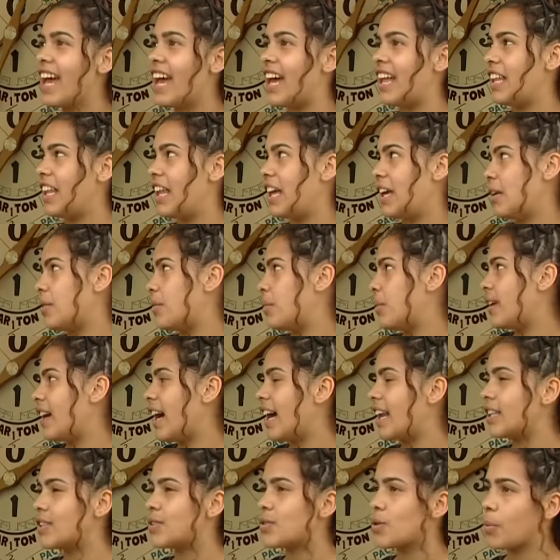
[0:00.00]
and, like, we
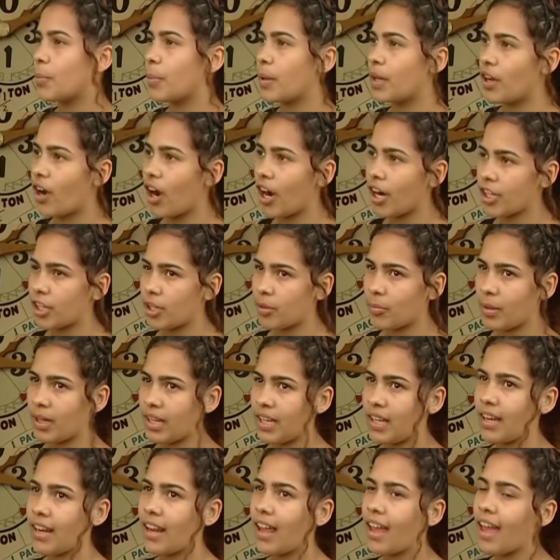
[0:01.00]
got into a big
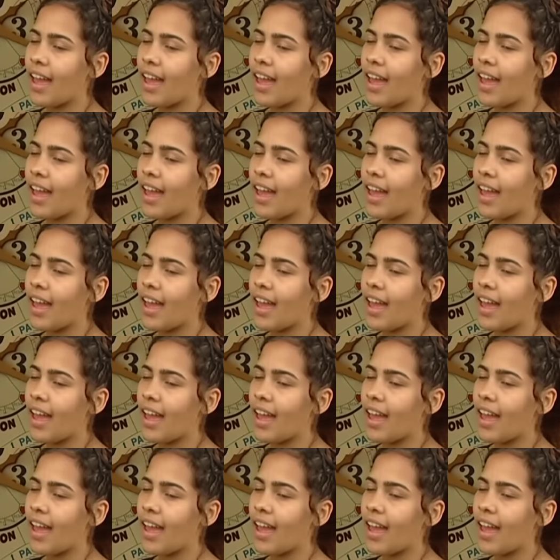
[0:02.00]
argument,